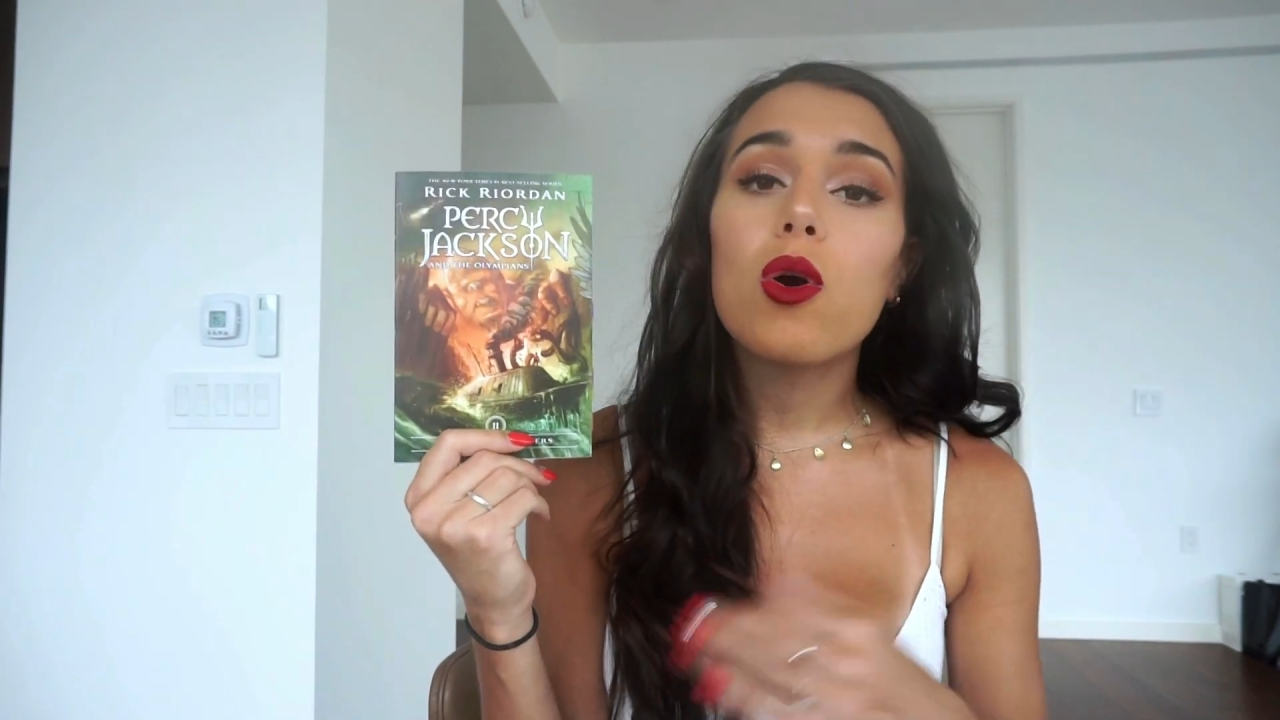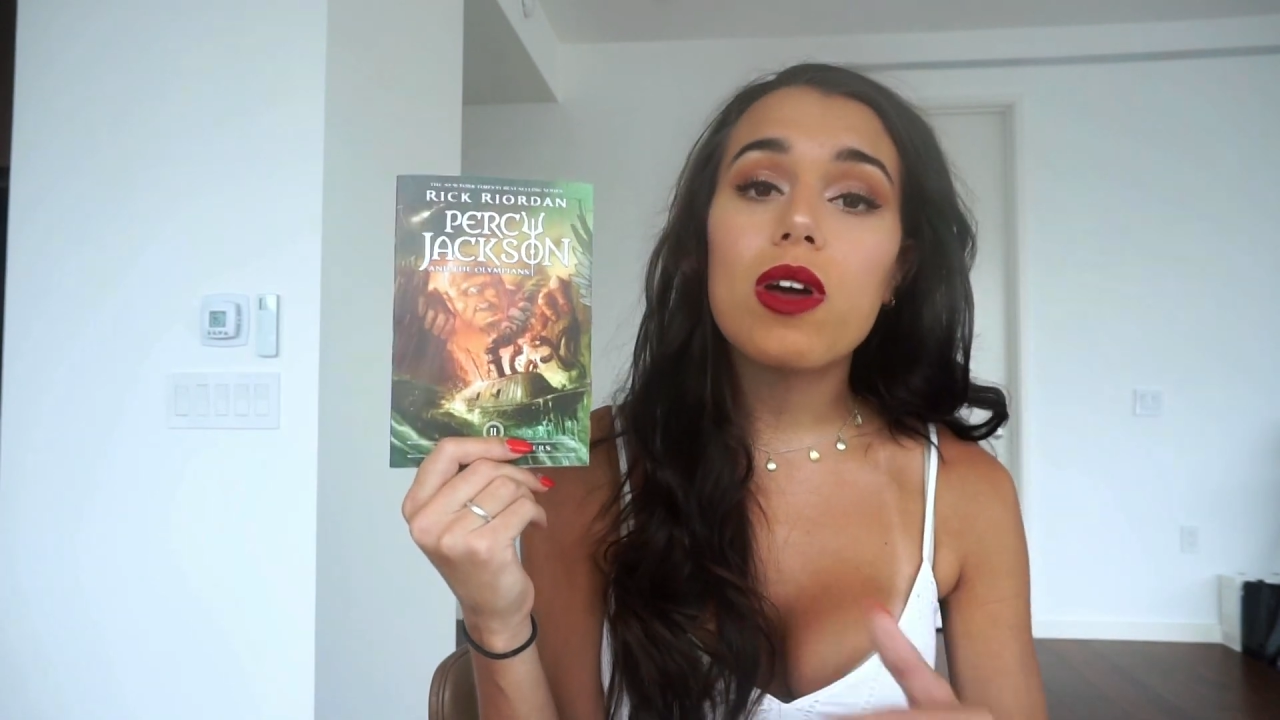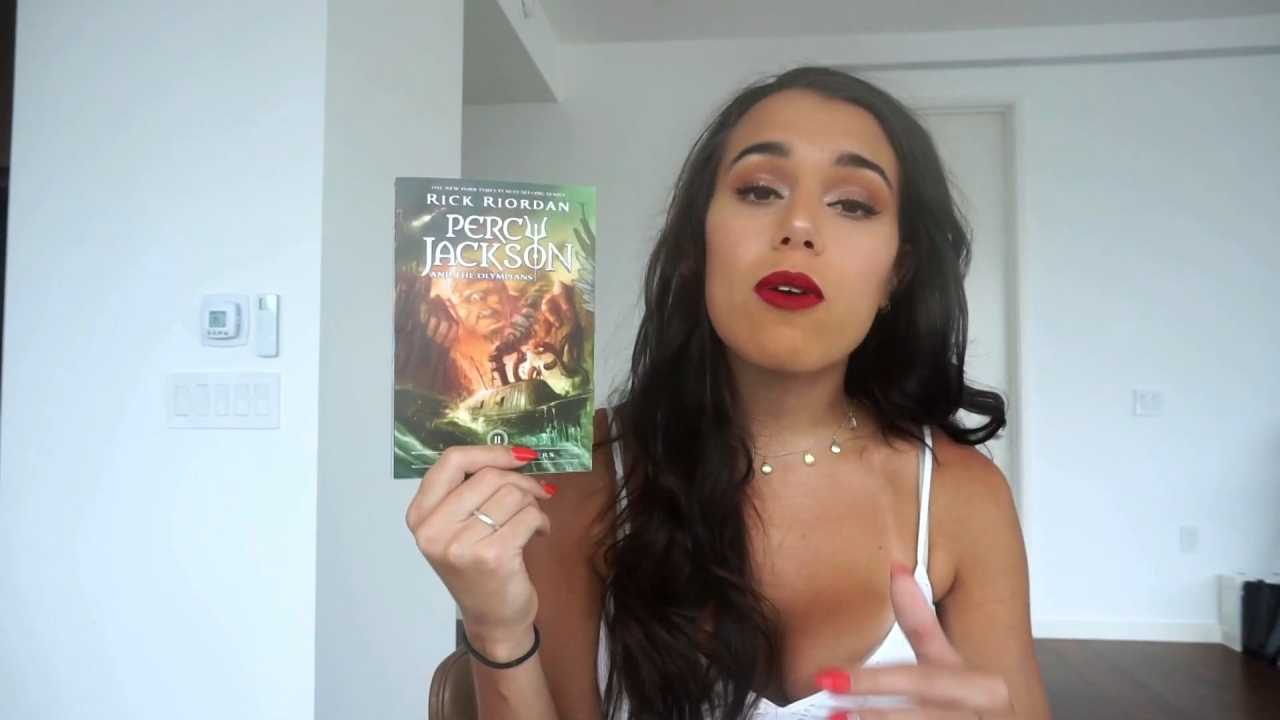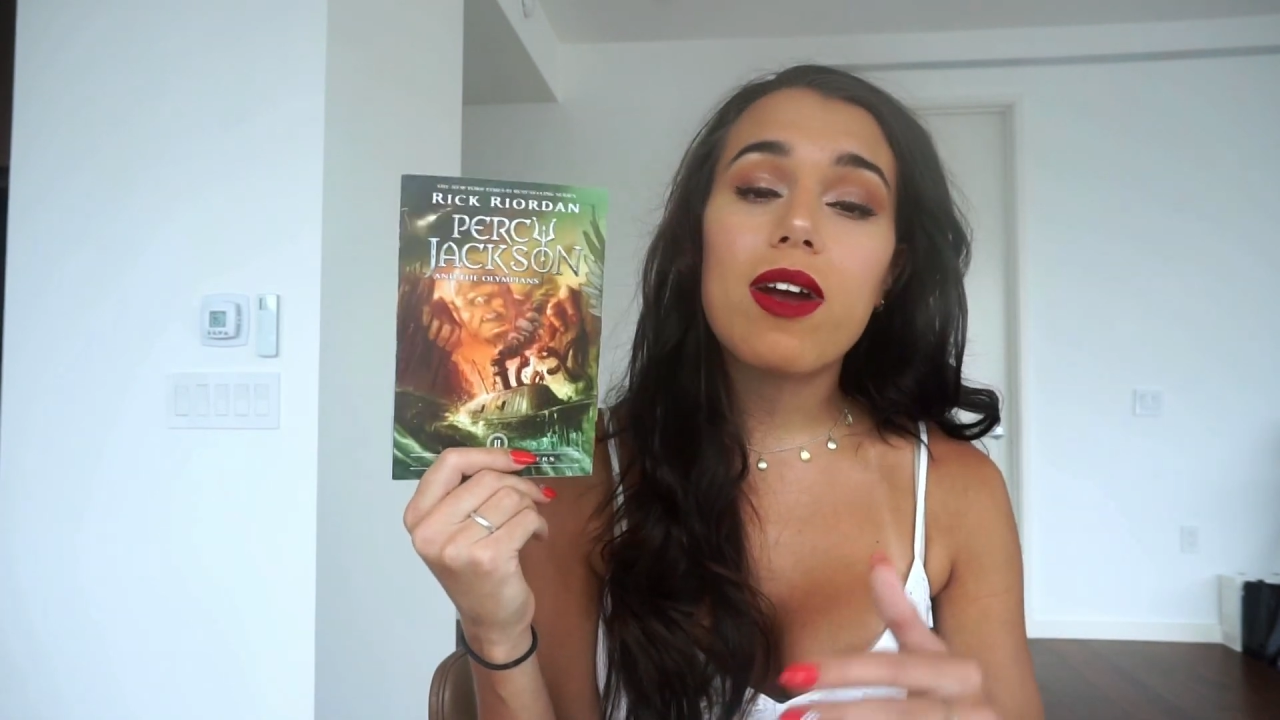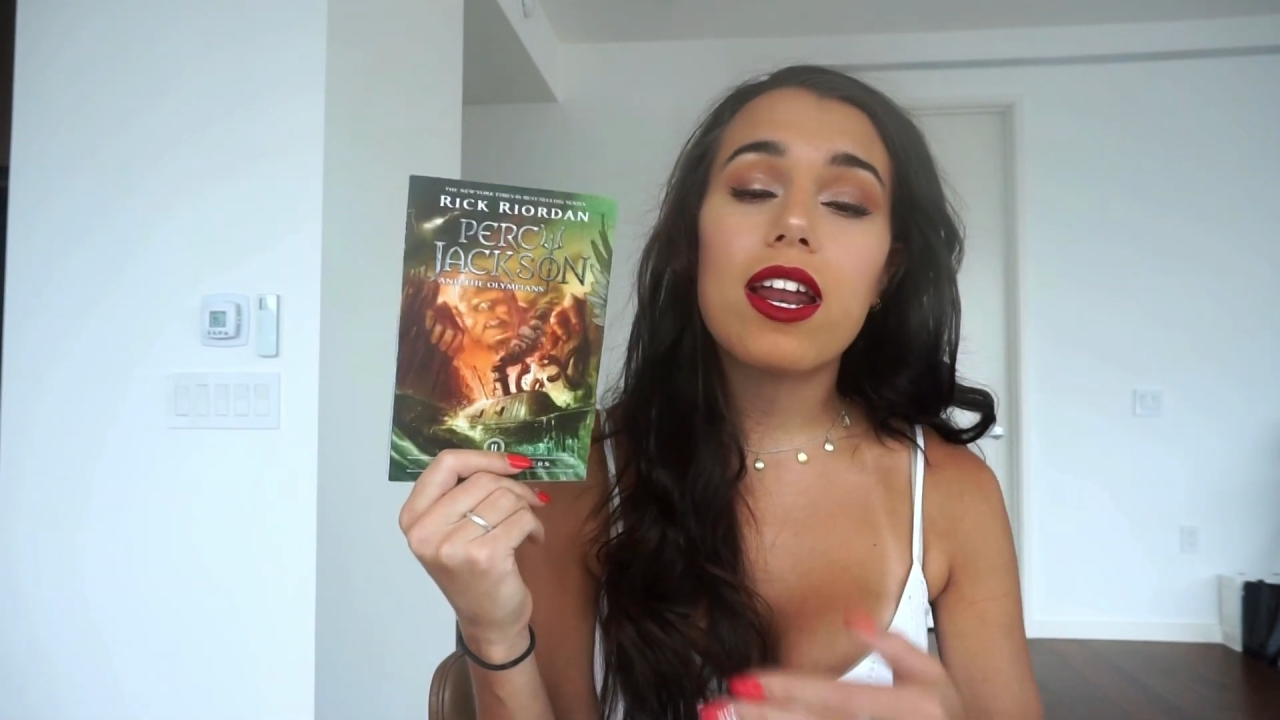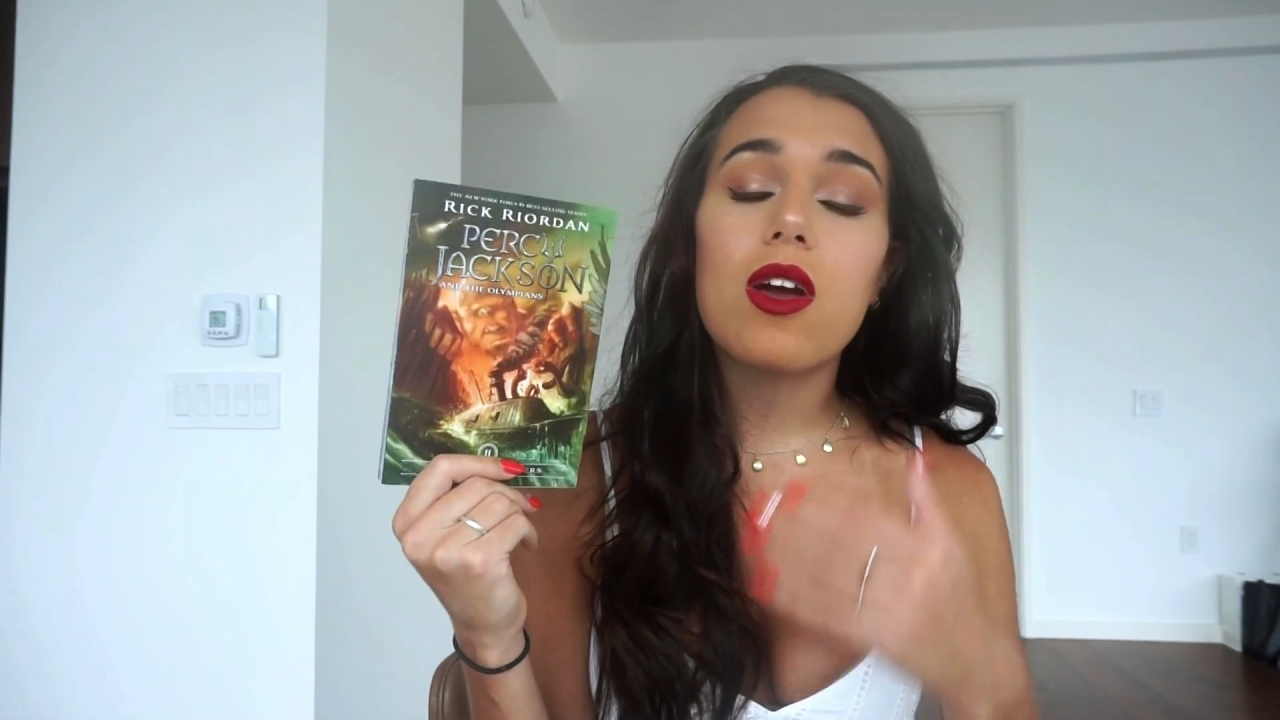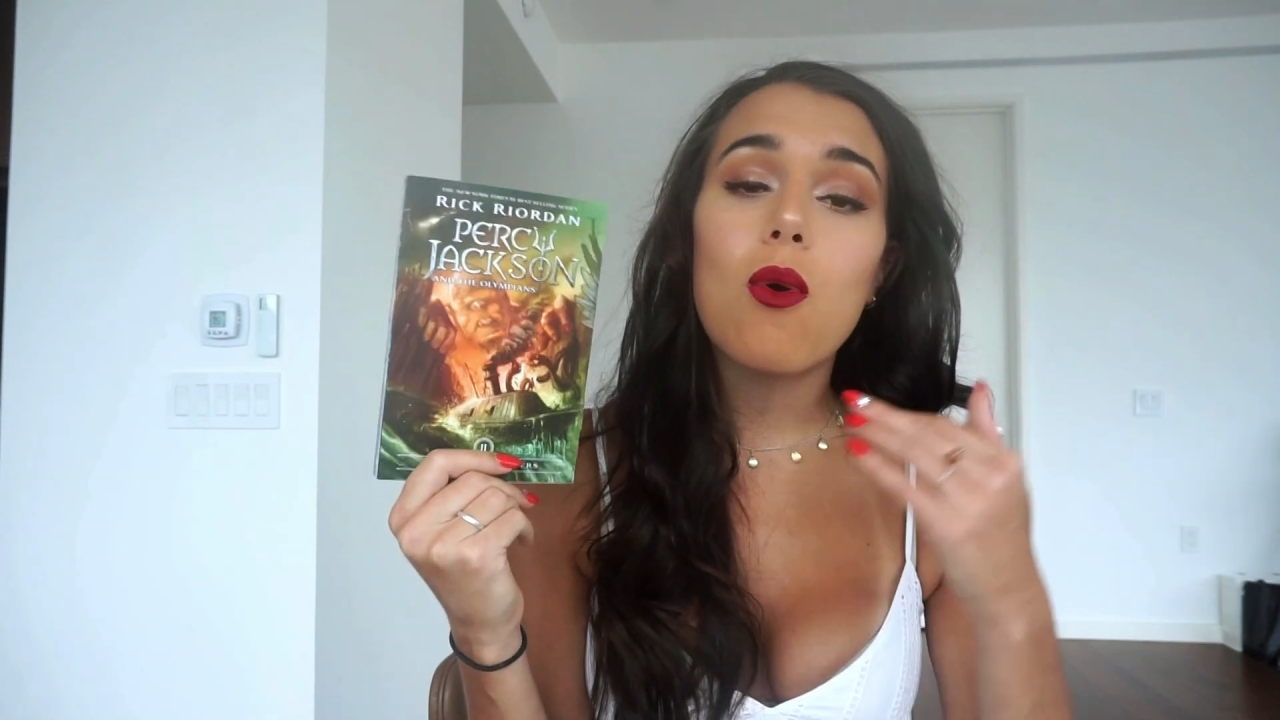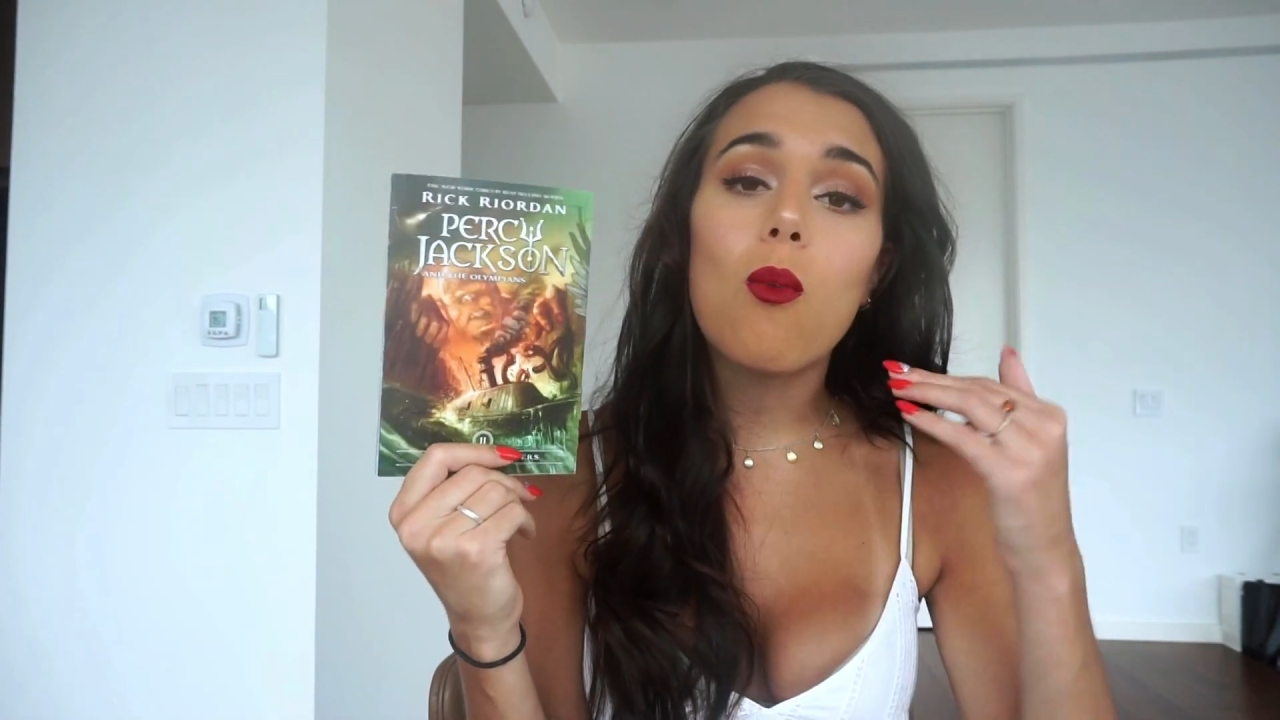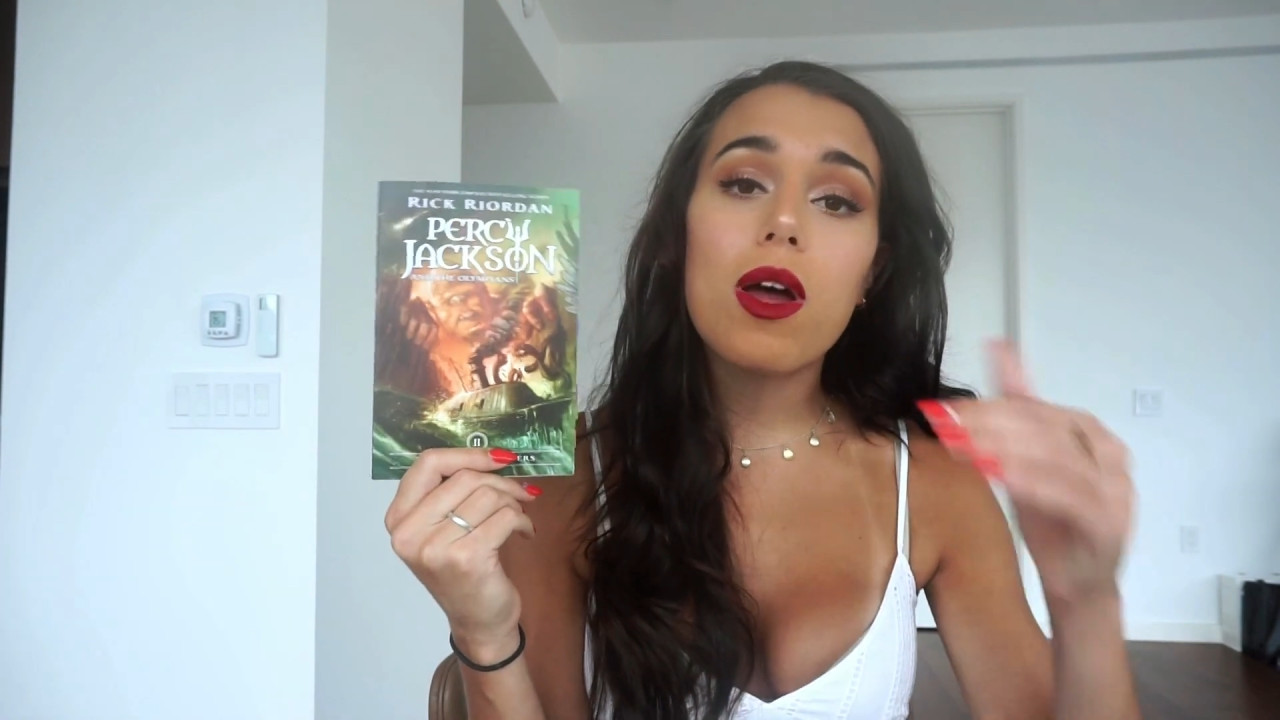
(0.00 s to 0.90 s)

we are reading